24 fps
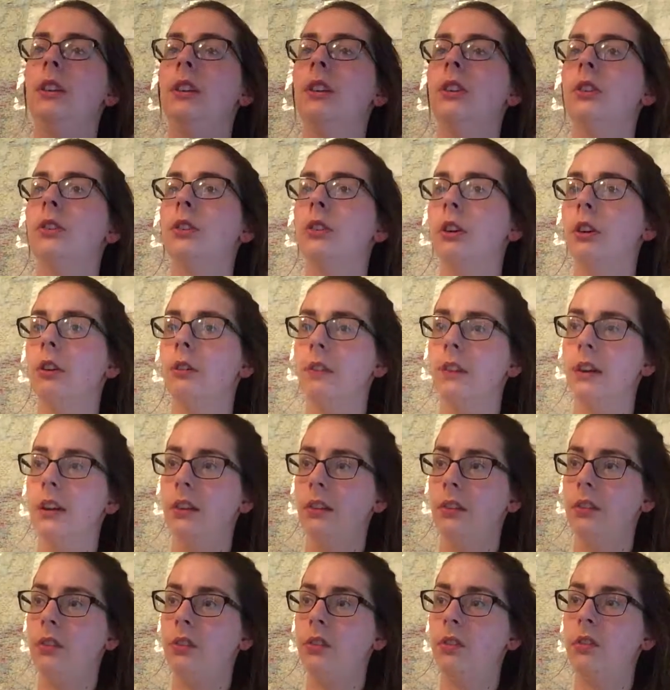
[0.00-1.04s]
you're
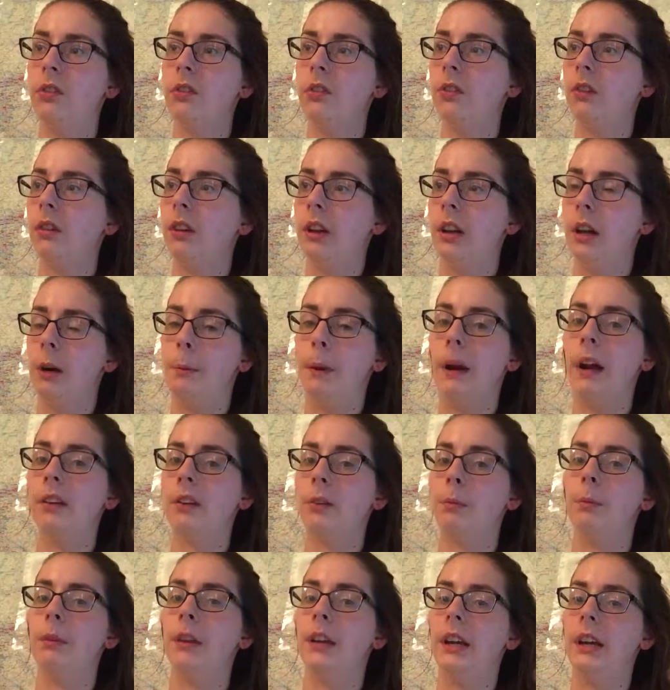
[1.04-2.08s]
nervous and about
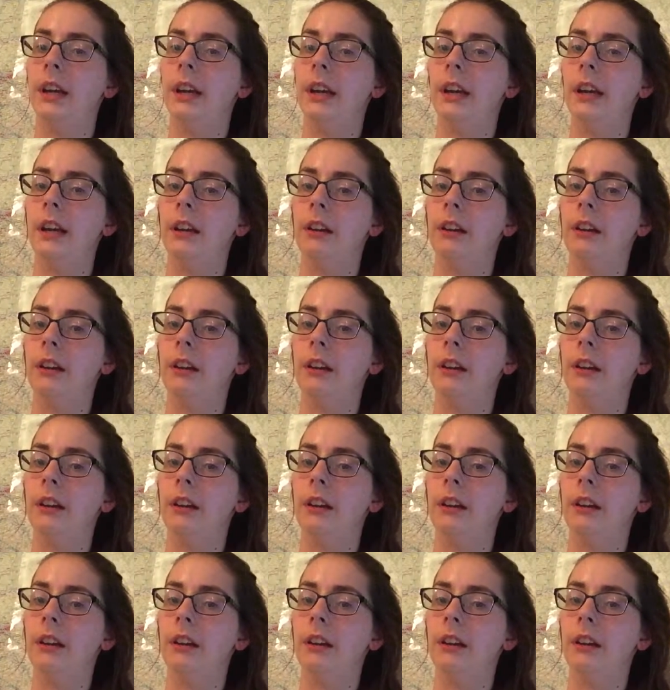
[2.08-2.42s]
to play